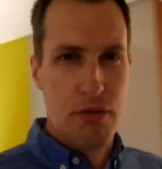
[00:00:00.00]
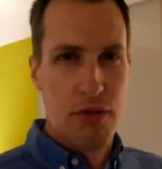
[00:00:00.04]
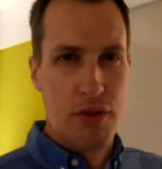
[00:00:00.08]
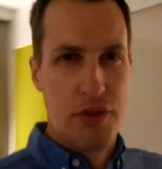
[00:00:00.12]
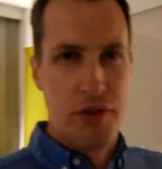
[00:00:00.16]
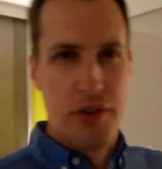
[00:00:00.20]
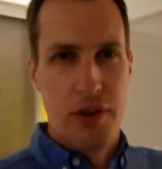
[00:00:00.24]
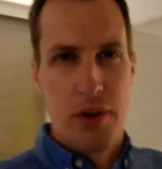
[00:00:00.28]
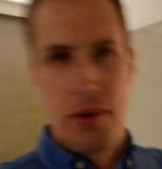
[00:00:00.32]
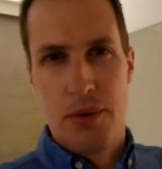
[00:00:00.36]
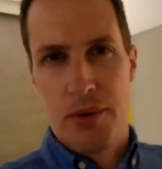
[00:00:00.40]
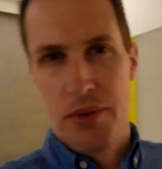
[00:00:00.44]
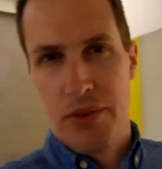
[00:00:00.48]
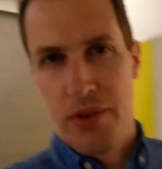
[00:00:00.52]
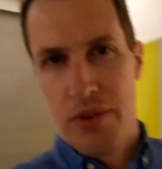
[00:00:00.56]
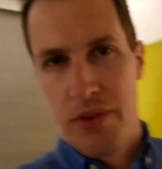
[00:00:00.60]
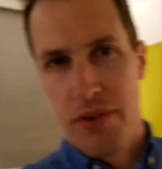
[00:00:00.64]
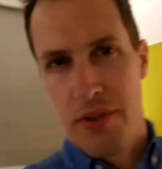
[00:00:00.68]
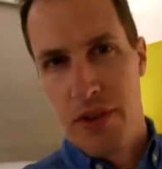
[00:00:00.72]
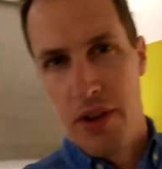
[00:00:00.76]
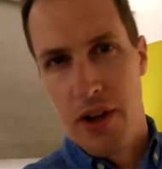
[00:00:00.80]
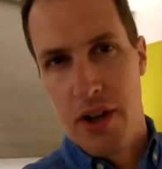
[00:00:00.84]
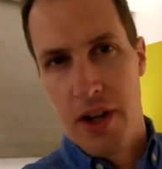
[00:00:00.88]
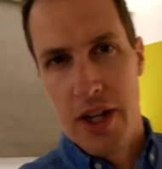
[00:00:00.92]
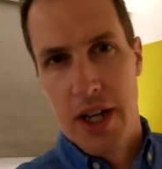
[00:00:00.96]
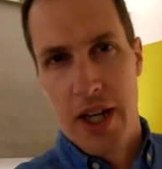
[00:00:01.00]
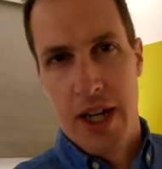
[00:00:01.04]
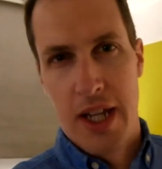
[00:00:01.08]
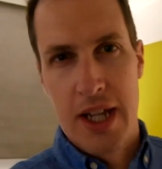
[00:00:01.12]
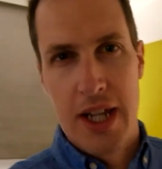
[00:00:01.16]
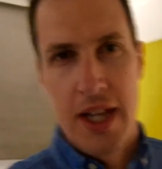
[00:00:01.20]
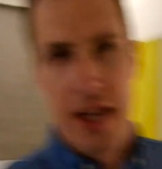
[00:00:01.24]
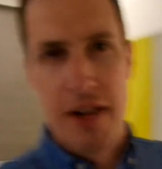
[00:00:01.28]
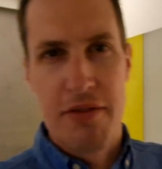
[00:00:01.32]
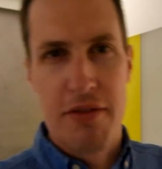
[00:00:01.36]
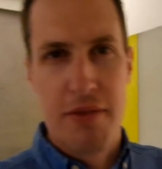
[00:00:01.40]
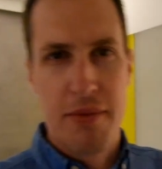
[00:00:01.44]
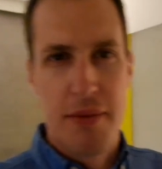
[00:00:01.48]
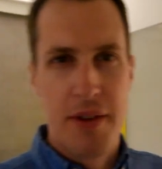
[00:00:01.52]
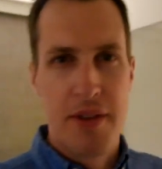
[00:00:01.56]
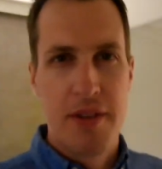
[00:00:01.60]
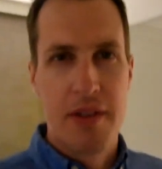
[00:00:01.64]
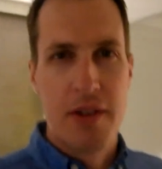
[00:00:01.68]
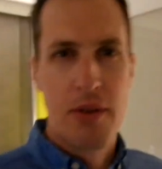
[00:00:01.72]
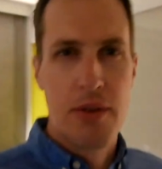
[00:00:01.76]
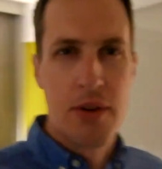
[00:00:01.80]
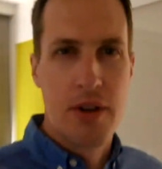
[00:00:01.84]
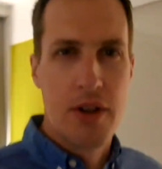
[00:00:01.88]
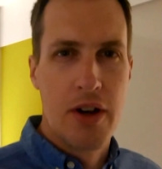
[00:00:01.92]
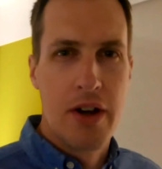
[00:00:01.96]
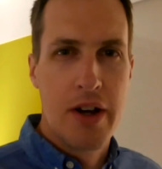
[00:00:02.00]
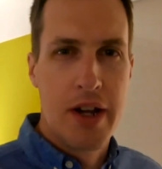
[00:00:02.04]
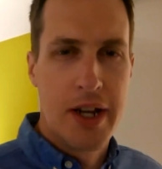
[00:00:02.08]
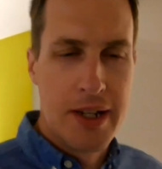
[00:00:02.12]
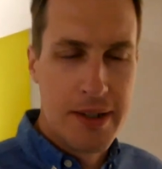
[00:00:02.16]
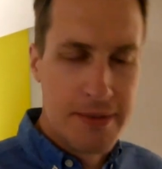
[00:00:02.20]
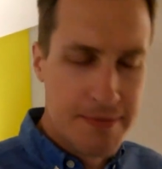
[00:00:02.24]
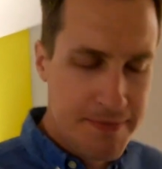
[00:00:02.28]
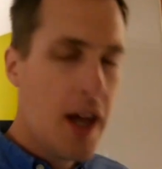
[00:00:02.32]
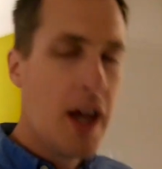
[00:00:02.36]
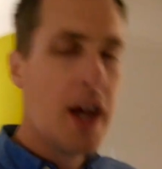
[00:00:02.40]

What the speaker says: results that I'm going to get from this little guy